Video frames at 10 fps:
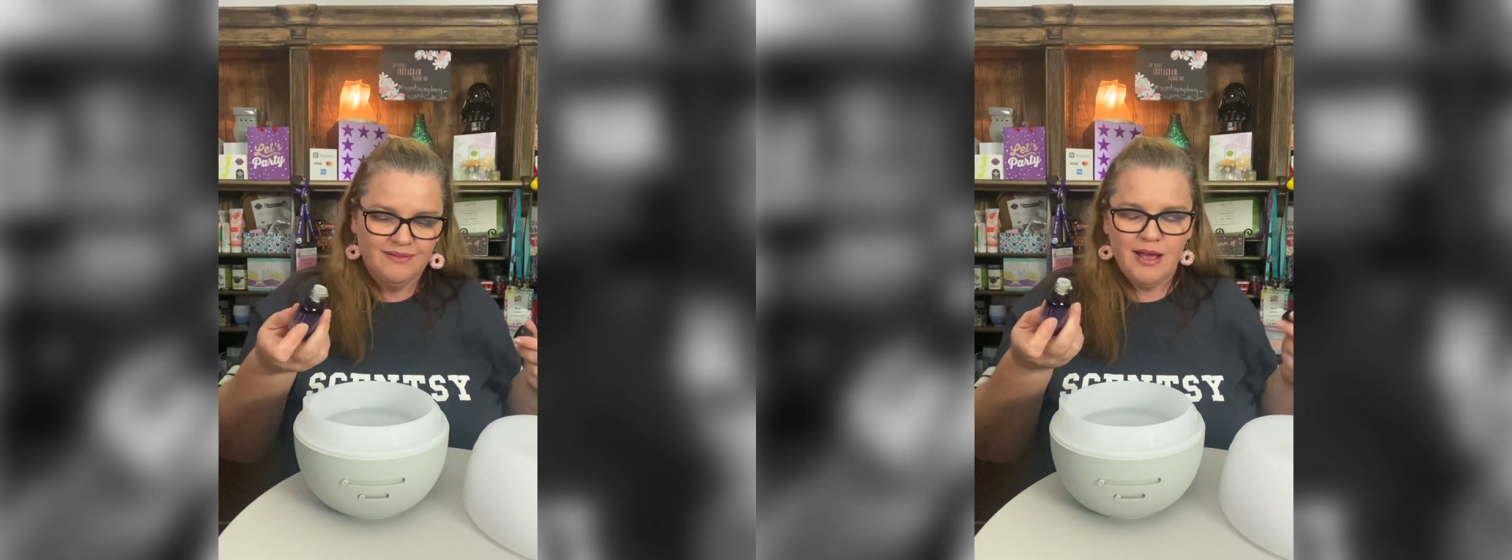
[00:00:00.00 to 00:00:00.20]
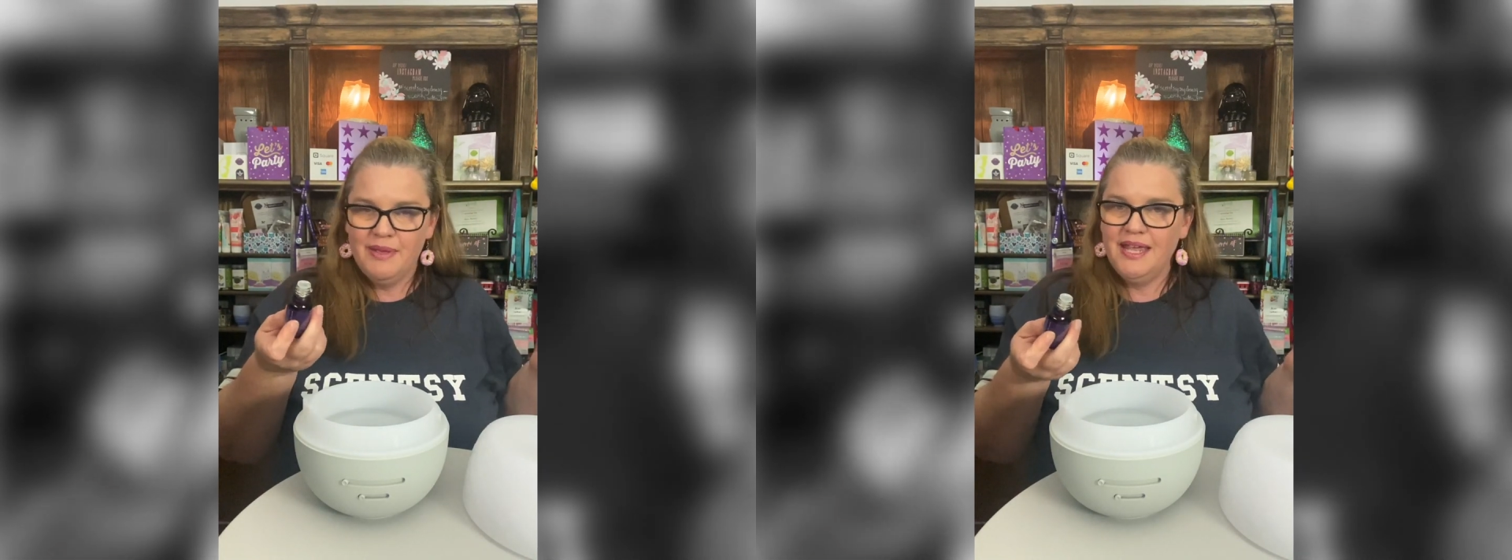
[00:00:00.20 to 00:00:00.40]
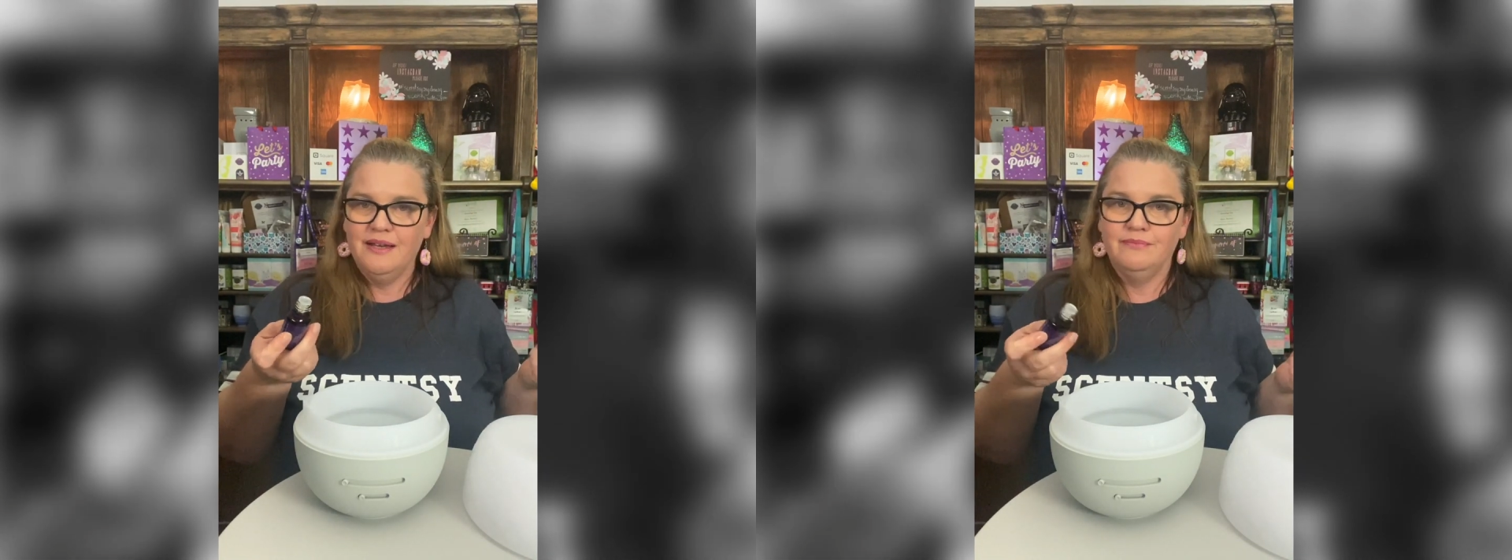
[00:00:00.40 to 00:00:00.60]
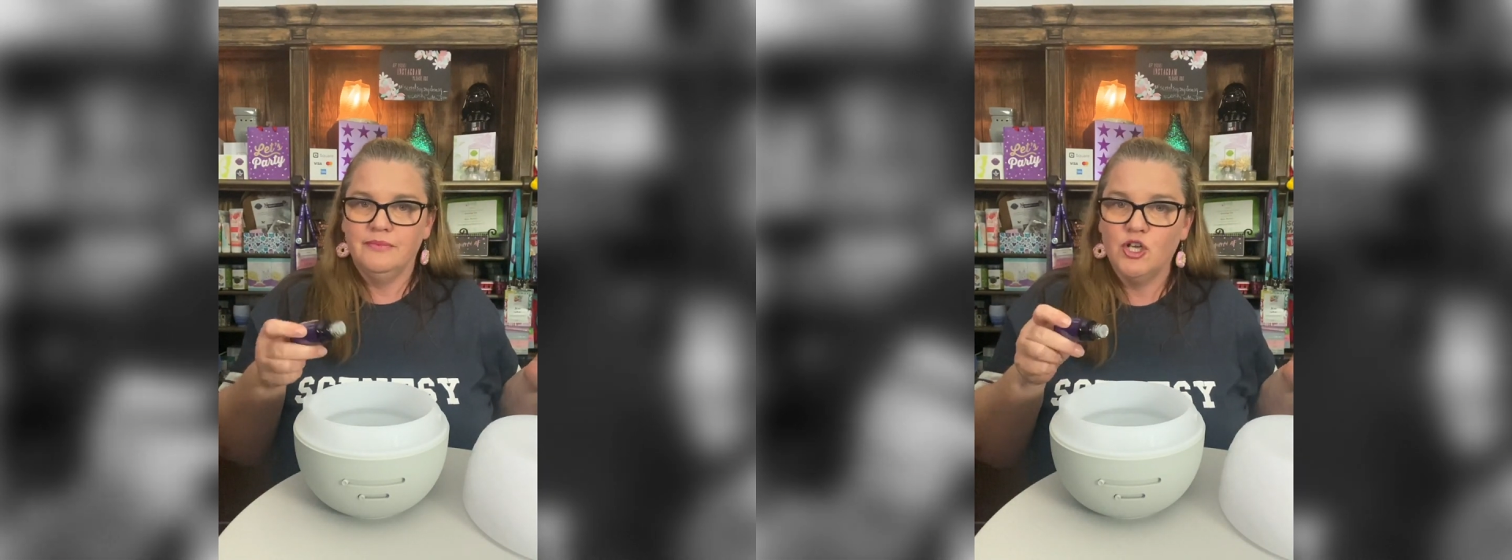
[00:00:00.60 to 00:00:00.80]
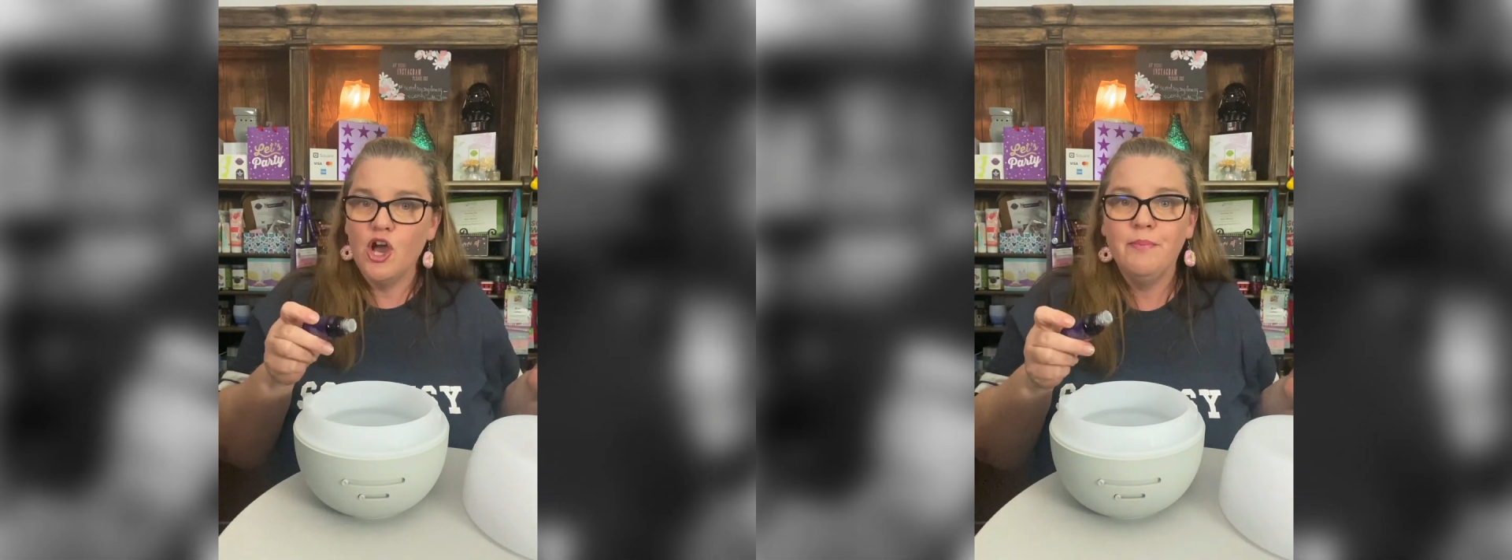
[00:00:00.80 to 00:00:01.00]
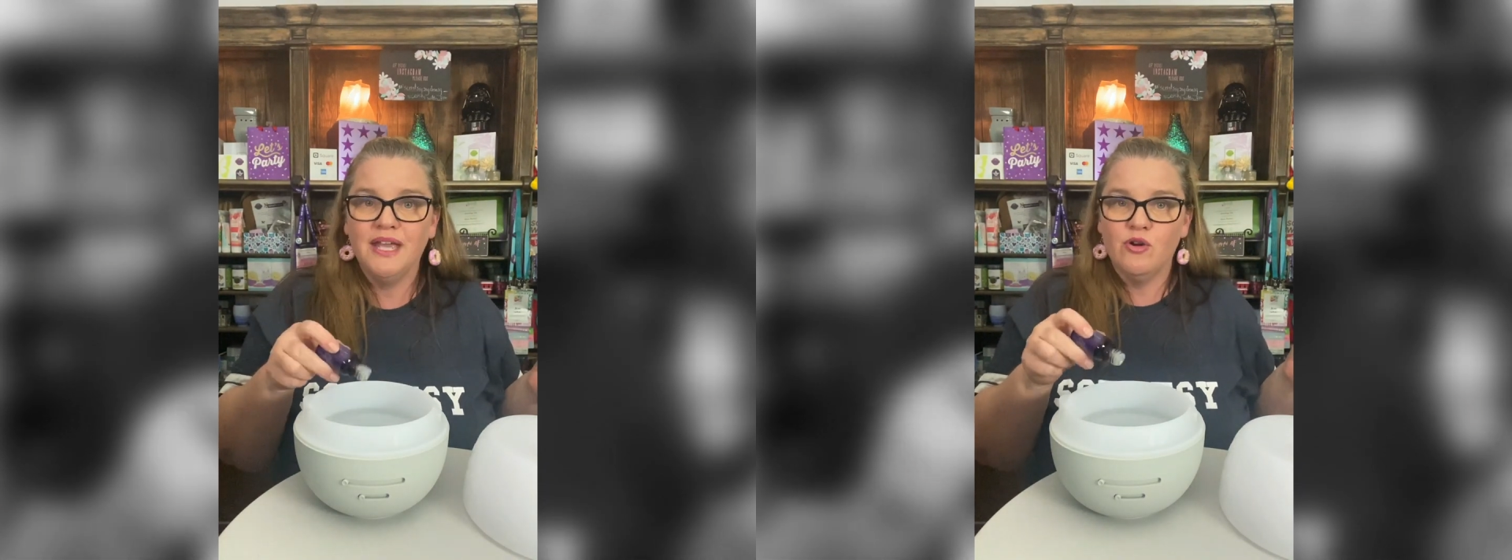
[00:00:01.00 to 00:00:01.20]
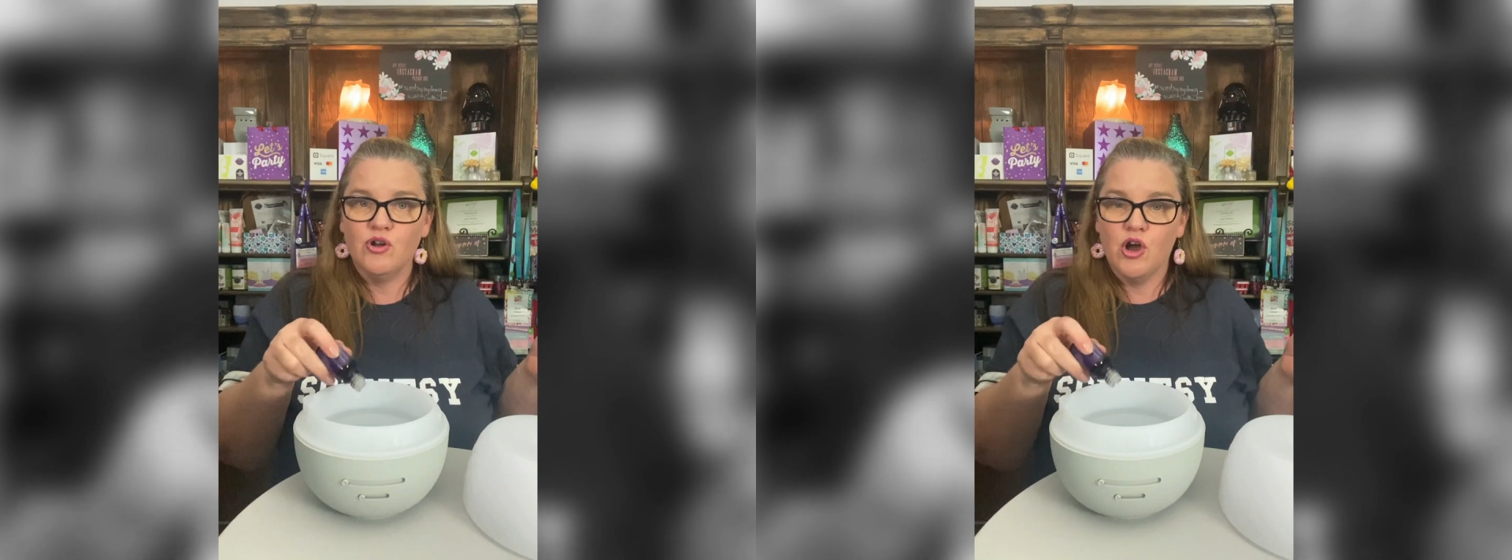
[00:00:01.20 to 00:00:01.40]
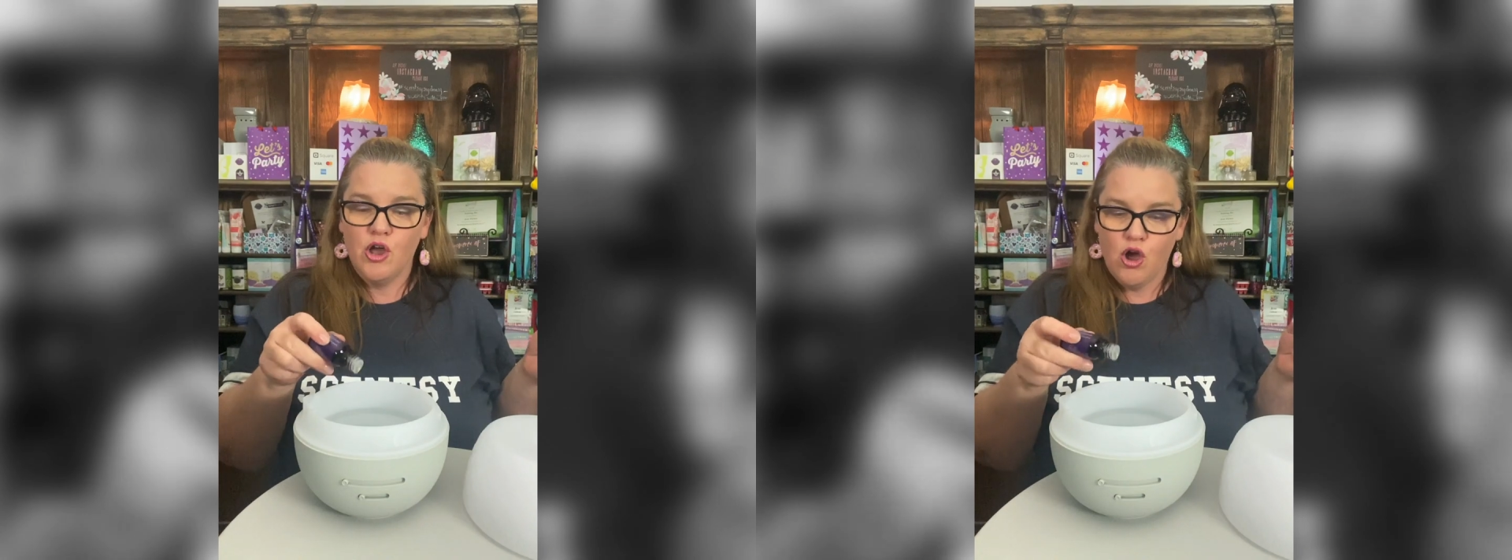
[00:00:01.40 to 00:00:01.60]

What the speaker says: I mean, go big or go